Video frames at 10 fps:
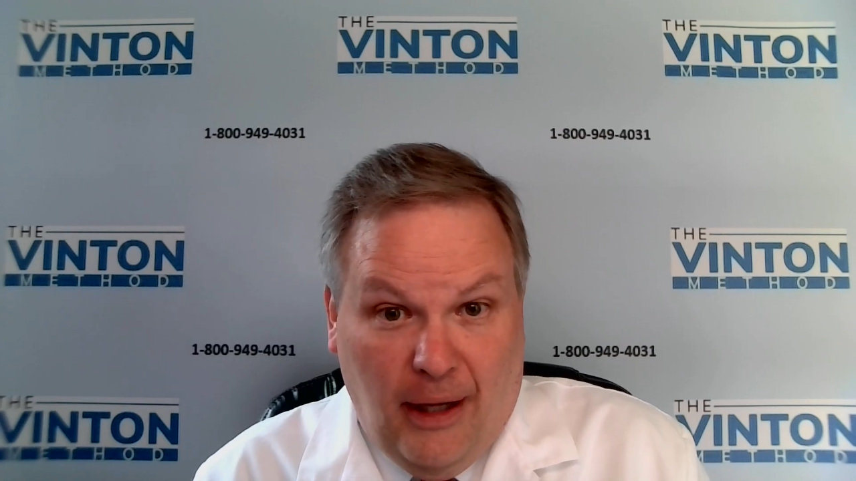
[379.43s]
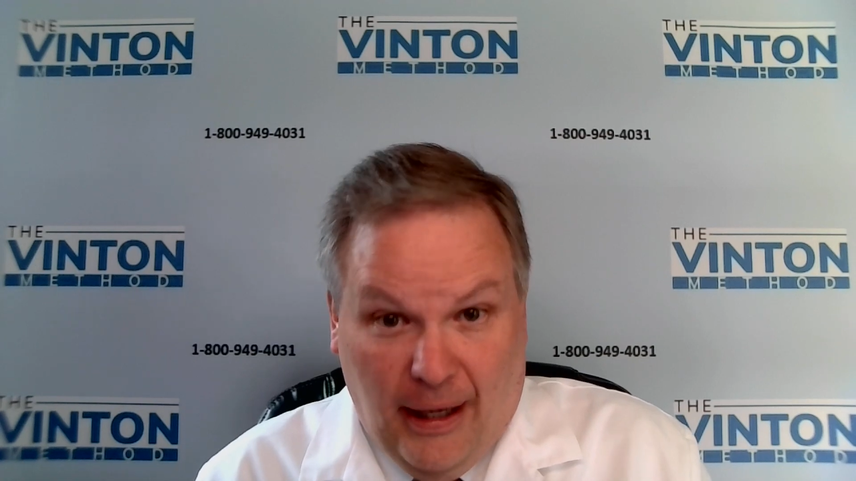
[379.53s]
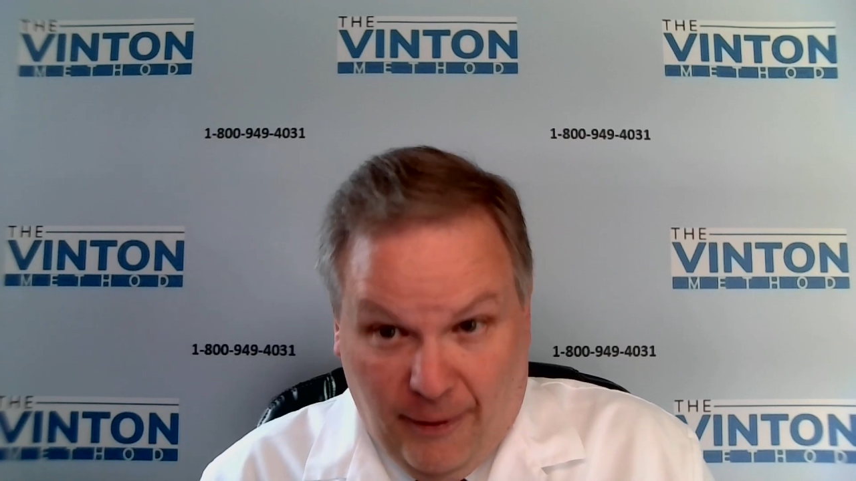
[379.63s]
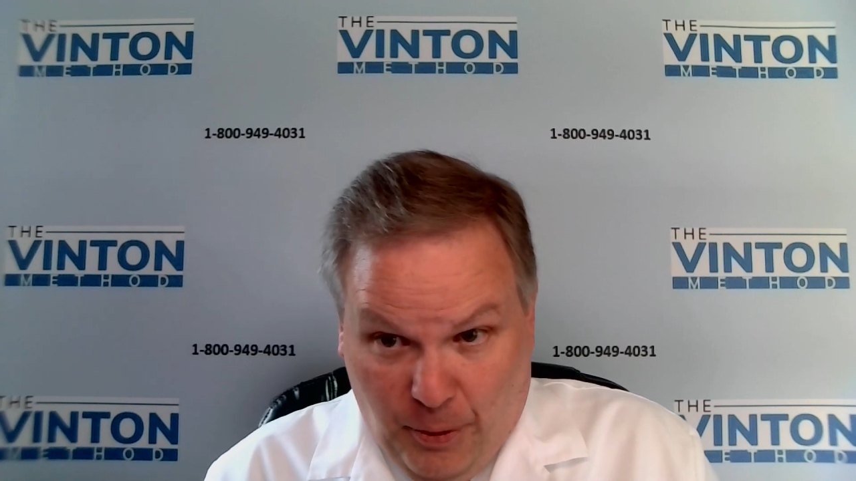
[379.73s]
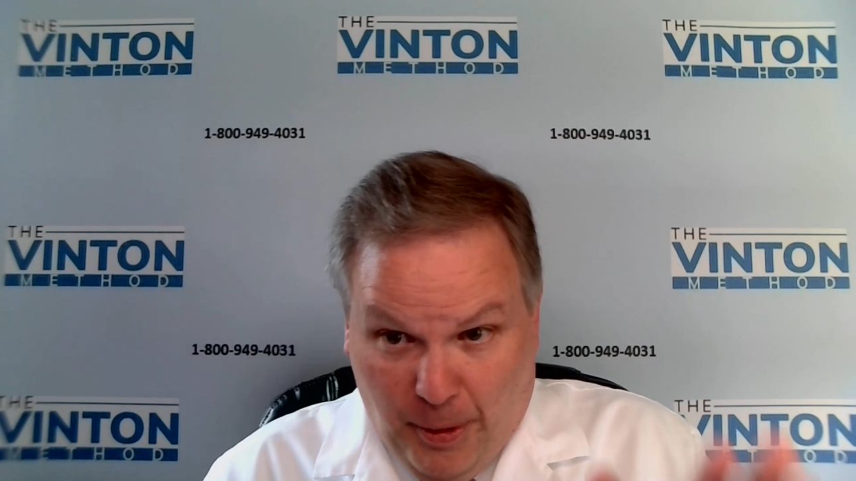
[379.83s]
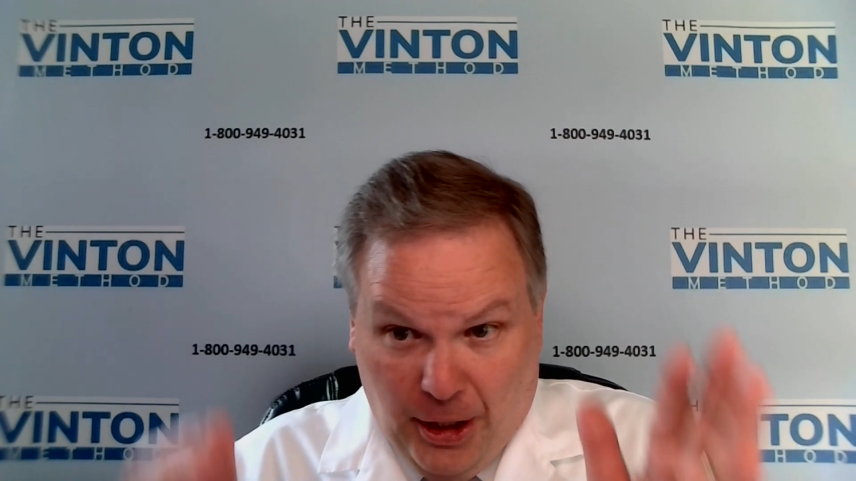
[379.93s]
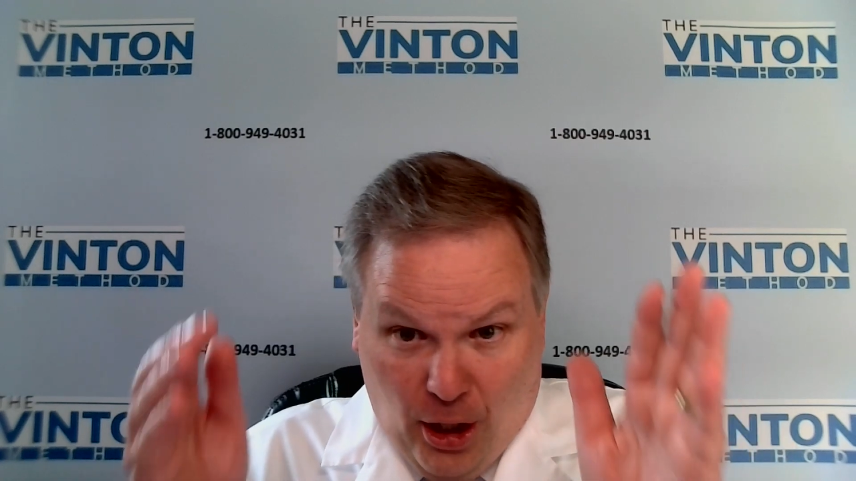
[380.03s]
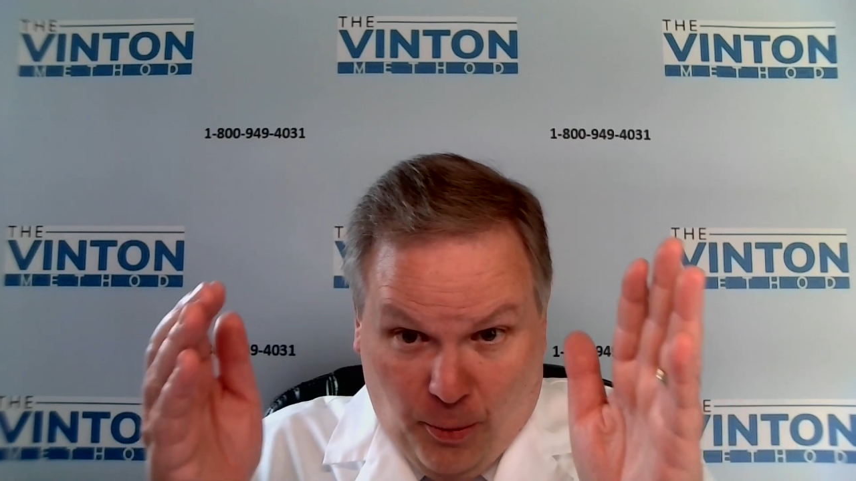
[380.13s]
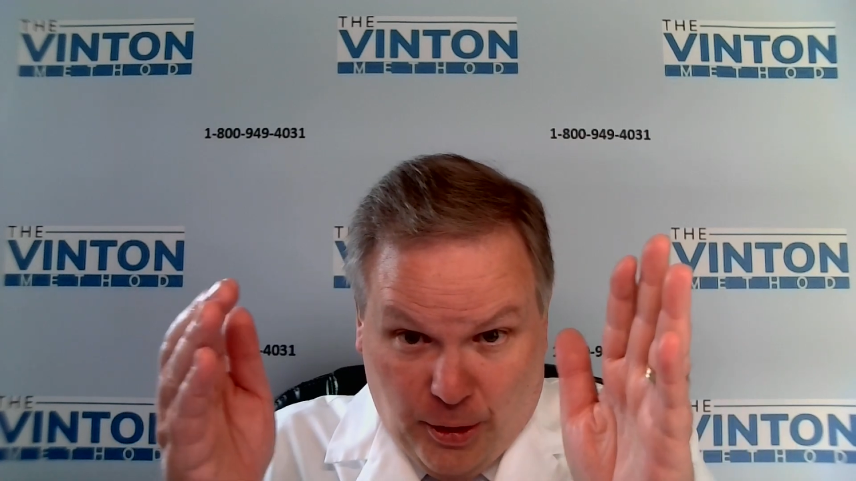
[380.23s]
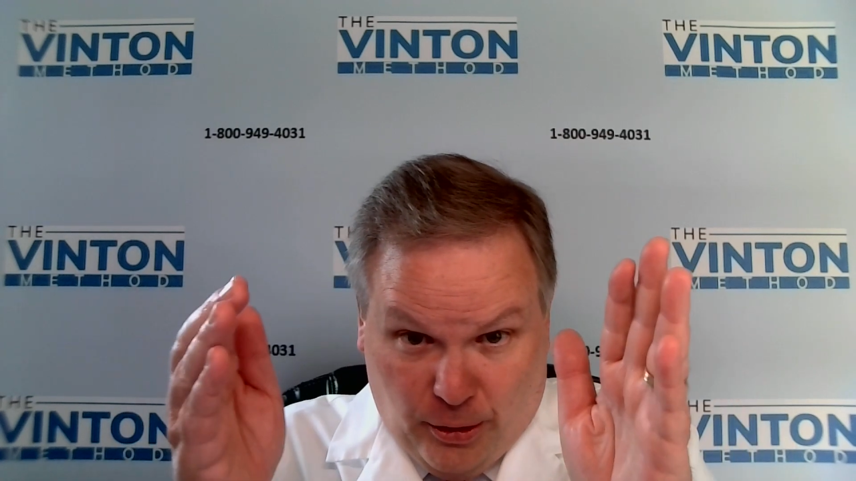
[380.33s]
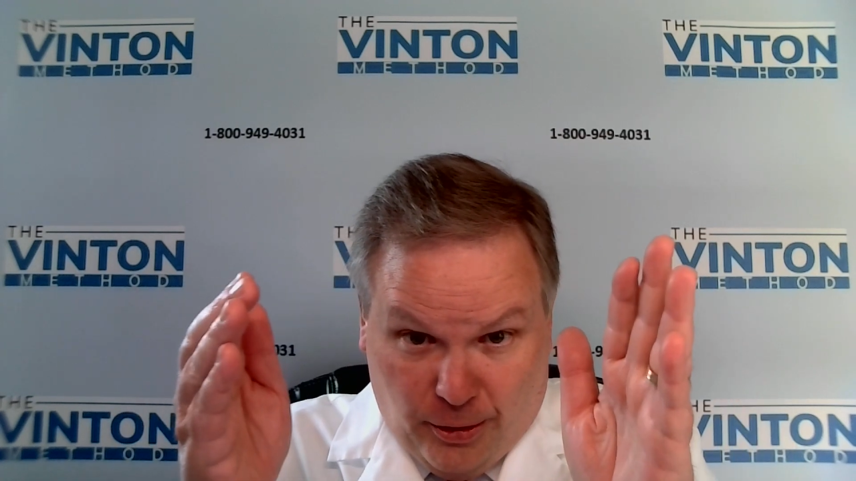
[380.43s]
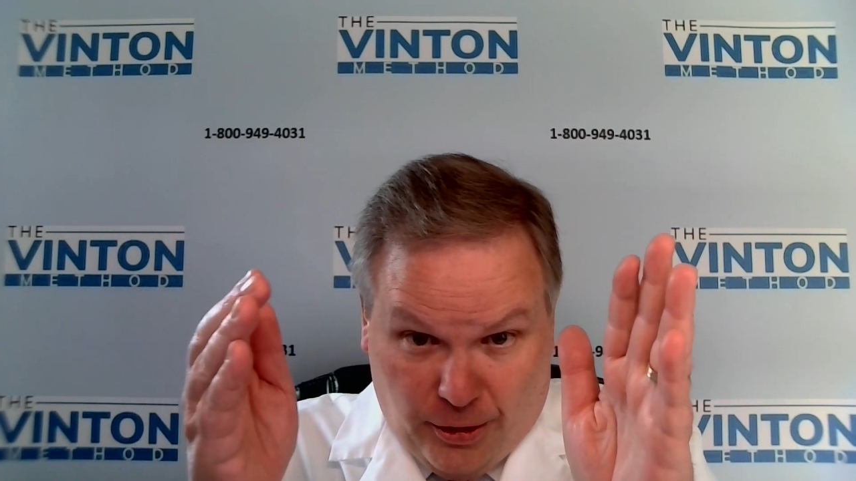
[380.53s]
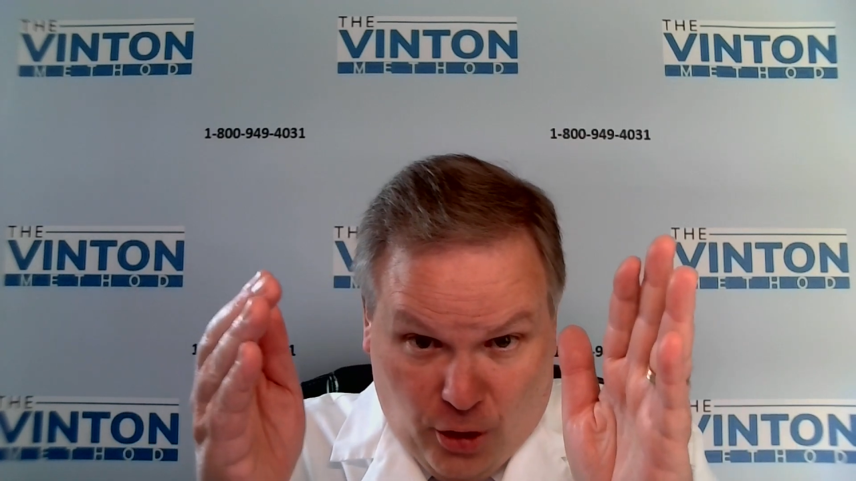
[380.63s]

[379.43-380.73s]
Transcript: Everybody always looks